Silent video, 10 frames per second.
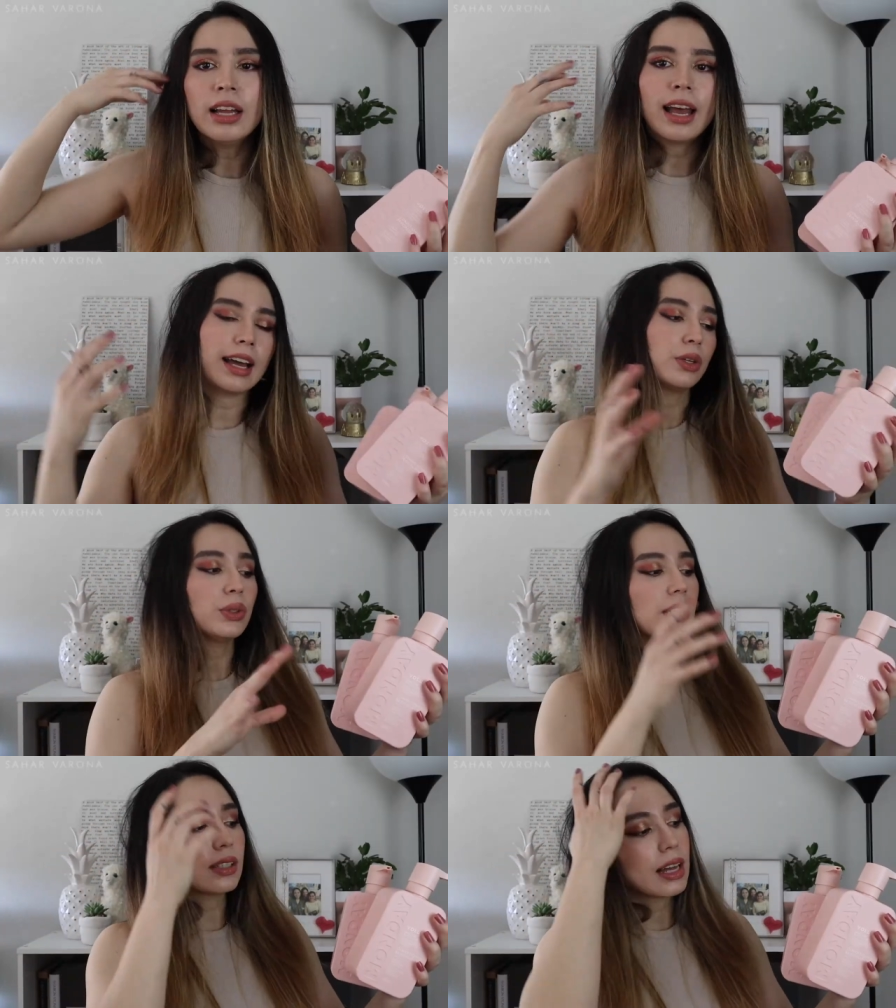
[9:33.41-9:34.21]
And
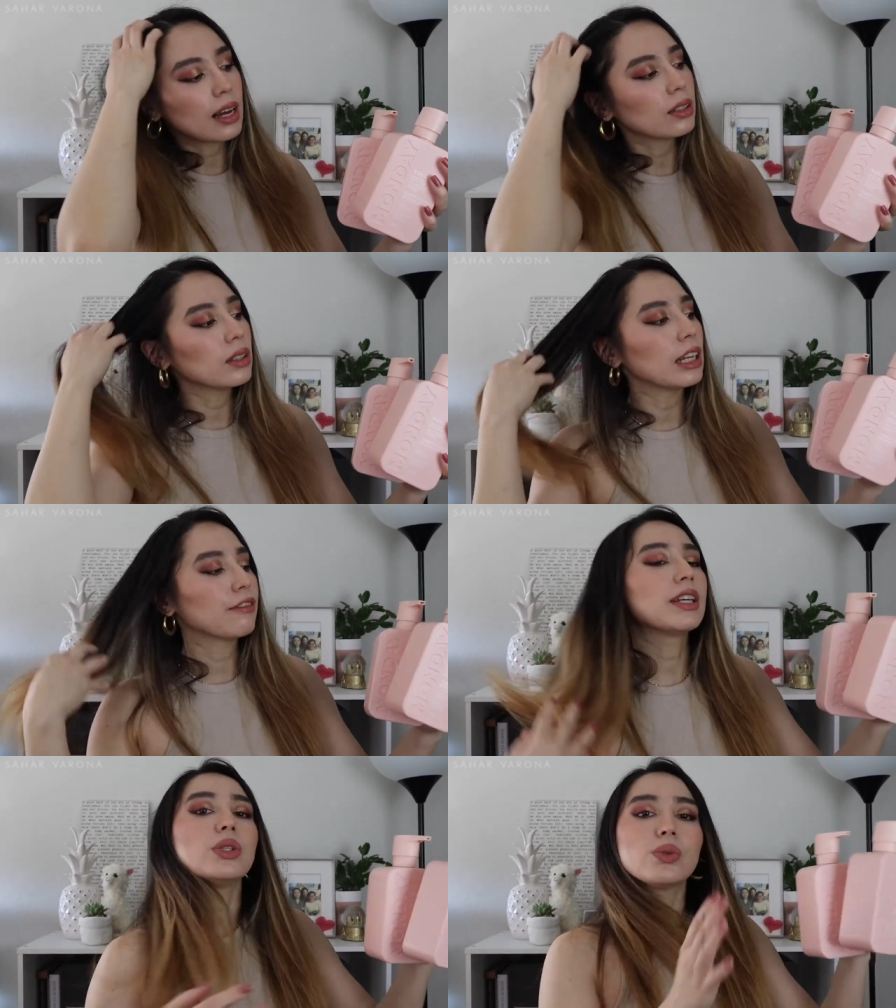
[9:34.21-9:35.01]
notice that if
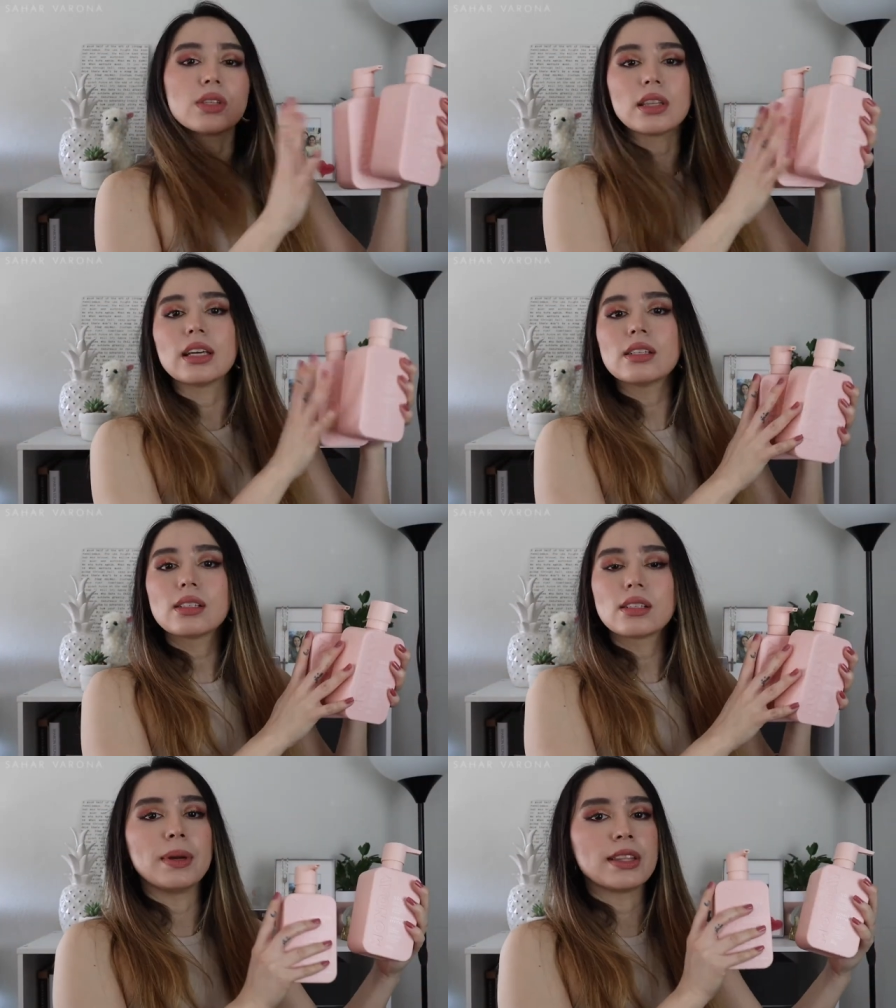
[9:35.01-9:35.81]
I use this in